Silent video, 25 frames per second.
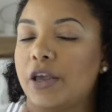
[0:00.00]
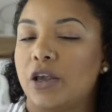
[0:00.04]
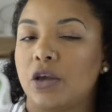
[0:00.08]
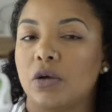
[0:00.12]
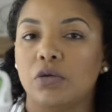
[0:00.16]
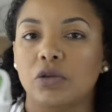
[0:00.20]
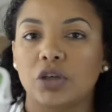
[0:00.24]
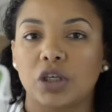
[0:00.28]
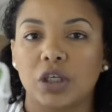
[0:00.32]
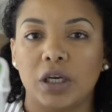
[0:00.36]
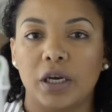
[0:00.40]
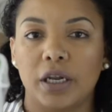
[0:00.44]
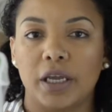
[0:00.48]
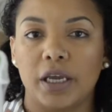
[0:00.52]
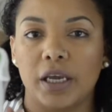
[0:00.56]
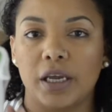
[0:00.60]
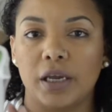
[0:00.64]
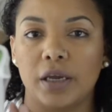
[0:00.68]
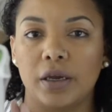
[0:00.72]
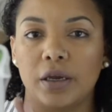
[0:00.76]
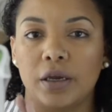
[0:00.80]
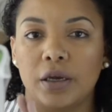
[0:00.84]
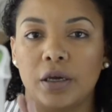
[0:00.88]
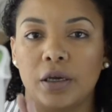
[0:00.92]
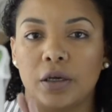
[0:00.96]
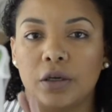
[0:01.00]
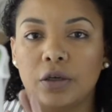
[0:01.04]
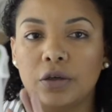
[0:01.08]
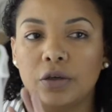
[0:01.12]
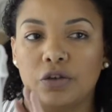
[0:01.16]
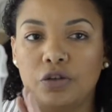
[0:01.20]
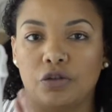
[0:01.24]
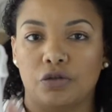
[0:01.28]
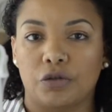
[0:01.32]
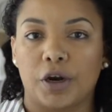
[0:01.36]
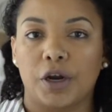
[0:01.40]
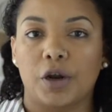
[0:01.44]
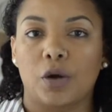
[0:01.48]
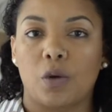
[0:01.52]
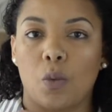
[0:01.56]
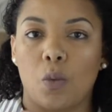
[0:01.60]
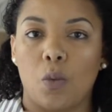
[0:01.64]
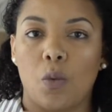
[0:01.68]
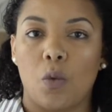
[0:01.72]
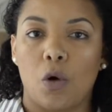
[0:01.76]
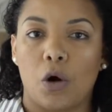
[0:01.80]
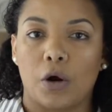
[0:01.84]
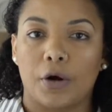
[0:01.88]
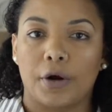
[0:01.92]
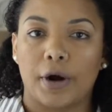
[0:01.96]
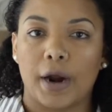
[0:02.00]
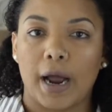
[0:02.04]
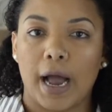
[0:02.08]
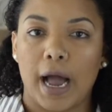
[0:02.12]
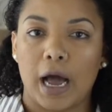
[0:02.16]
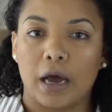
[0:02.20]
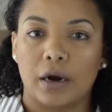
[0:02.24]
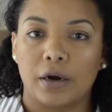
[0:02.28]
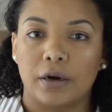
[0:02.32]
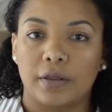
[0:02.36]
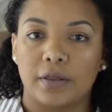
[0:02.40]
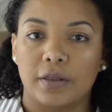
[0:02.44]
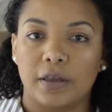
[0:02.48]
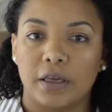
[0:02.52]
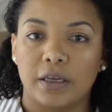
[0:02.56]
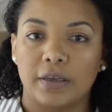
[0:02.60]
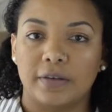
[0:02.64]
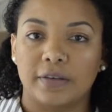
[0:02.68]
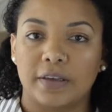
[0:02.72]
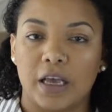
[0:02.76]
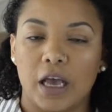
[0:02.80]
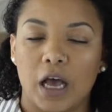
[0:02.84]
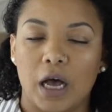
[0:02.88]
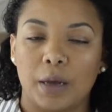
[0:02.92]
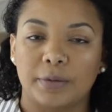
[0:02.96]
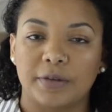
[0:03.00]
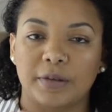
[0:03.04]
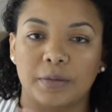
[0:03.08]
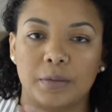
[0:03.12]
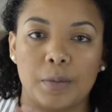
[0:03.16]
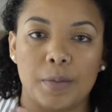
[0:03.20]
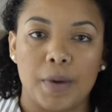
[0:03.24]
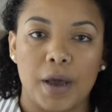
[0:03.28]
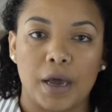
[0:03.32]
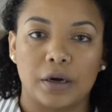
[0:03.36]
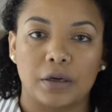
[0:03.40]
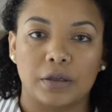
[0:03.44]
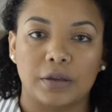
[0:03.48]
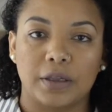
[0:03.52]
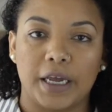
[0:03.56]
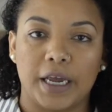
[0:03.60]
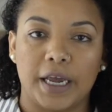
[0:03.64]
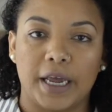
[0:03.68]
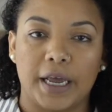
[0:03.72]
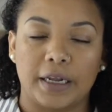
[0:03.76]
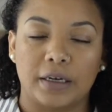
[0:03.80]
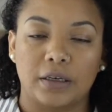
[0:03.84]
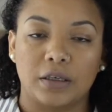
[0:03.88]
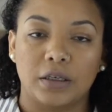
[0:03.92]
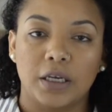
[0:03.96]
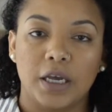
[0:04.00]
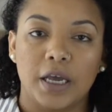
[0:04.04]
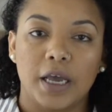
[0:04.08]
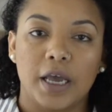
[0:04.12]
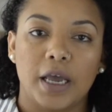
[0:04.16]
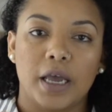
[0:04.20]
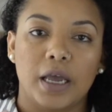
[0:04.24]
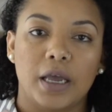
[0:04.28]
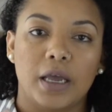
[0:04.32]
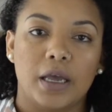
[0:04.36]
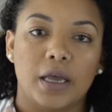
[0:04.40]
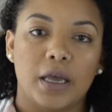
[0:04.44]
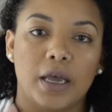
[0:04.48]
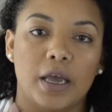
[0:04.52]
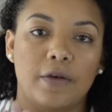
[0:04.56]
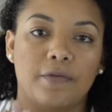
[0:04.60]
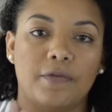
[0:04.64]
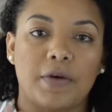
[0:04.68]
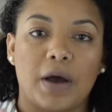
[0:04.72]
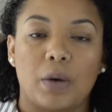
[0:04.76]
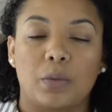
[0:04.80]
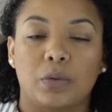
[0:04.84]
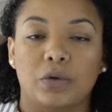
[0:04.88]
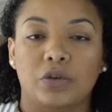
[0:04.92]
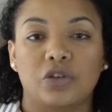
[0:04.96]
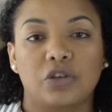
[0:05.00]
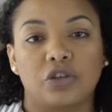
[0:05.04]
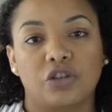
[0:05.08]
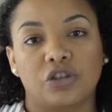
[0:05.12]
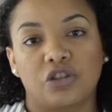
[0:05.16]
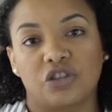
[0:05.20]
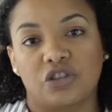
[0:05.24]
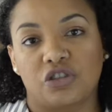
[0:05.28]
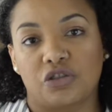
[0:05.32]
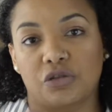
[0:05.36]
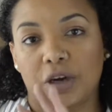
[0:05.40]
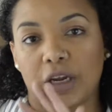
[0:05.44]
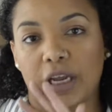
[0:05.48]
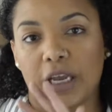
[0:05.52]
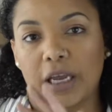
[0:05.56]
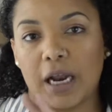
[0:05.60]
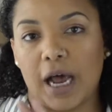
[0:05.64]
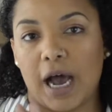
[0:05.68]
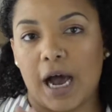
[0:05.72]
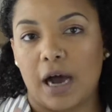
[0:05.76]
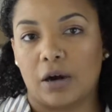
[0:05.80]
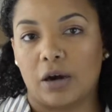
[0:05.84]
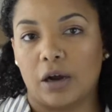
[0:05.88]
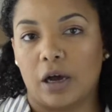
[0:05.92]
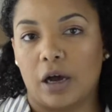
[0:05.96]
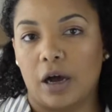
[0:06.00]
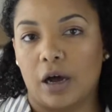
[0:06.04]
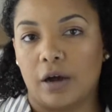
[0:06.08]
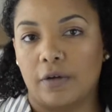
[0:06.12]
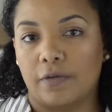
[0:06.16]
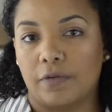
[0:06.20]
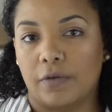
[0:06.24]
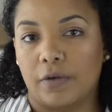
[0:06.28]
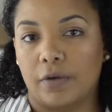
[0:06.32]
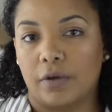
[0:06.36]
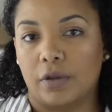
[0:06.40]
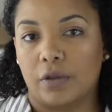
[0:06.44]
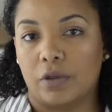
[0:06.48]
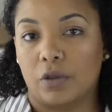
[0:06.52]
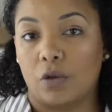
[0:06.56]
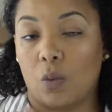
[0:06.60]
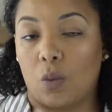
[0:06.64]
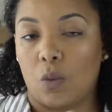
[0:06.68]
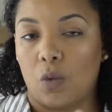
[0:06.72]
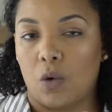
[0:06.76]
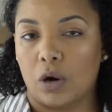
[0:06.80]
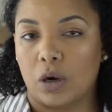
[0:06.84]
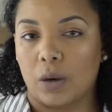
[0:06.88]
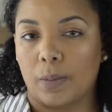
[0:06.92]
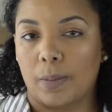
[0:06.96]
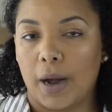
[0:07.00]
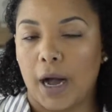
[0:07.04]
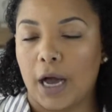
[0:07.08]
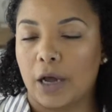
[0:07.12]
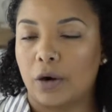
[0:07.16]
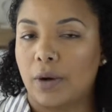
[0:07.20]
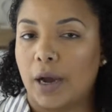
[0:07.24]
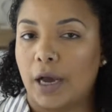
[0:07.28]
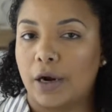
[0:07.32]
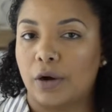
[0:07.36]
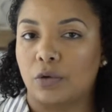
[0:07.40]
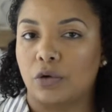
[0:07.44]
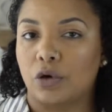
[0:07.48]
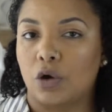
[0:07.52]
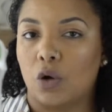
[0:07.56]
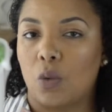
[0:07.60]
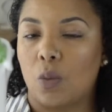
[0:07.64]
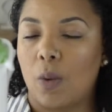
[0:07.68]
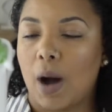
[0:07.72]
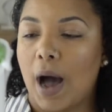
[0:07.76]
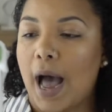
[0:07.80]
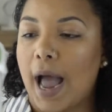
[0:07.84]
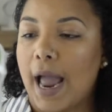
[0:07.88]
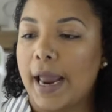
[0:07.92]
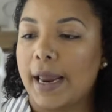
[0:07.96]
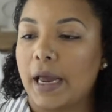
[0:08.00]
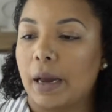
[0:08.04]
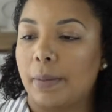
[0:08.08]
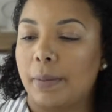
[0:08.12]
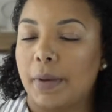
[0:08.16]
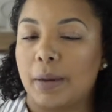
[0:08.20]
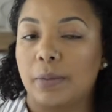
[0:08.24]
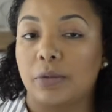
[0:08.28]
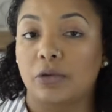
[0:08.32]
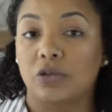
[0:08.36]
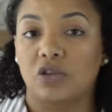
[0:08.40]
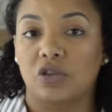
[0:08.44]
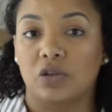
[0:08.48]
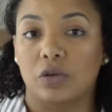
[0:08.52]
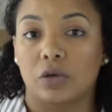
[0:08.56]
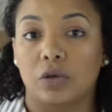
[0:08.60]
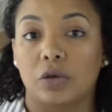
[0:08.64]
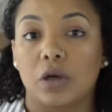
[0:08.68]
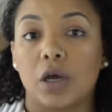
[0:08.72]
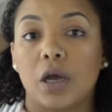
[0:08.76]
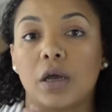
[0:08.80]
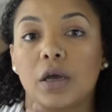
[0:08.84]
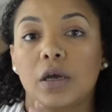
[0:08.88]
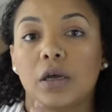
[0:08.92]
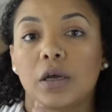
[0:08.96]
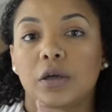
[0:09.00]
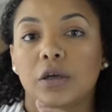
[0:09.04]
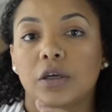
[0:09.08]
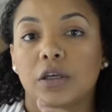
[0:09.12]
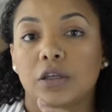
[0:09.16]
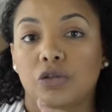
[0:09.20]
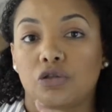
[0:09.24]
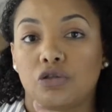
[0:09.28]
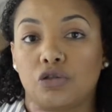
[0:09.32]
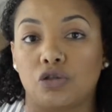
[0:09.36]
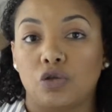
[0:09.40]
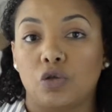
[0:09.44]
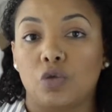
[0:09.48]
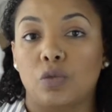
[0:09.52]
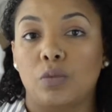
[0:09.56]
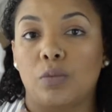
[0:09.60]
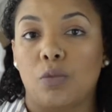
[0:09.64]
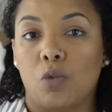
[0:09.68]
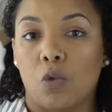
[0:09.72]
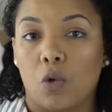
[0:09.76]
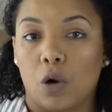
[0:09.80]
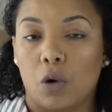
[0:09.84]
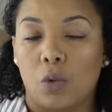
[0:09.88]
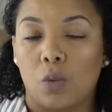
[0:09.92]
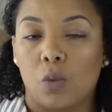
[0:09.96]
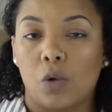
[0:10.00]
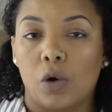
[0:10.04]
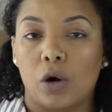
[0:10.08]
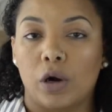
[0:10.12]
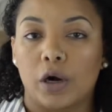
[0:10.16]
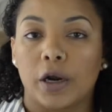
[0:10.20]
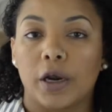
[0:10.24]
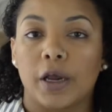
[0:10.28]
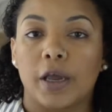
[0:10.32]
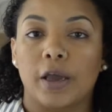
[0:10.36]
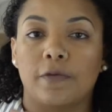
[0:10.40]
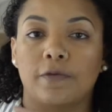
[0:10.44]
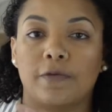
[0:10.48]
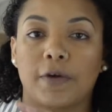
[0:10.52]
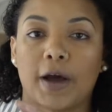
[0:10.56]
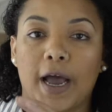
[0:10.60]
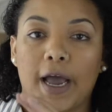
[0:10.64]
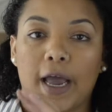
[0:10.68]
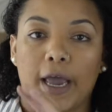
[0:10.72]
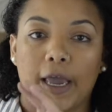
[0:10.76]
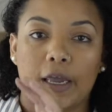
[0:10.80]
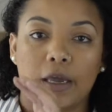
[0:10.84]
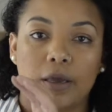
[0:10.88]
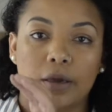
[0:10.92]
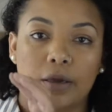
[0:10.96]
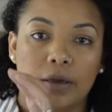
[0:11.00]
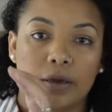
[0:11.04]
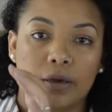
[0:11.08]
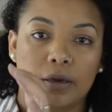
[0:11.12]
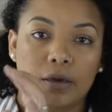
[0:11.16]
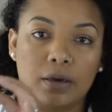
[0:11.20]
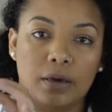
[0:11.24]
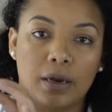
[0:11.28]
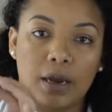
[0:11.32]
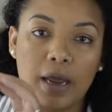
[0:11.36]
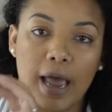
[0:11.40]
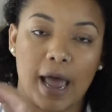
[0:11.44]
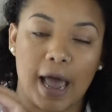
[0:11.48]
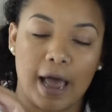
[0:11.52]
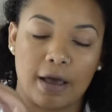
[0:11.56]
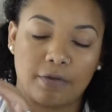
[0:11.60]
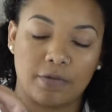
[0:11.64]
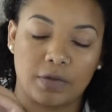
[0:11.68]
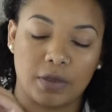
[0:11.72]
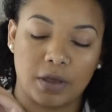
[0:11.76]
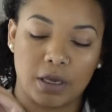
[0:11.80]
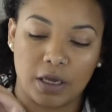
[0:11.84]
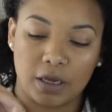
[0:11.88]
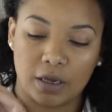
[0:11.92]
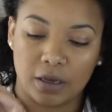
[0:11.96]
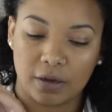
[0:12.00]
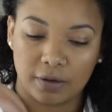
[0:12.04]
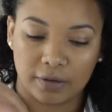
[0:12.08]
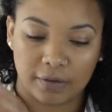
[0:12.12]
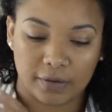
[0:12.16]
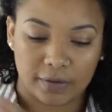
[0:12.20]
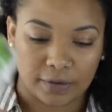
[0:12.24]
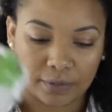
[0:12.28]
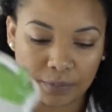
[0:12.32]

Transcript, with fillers: usually drink water out of these it helps me better than if I was to just drink it out of the water bottle I don't know why I'm able to consume more water if I have these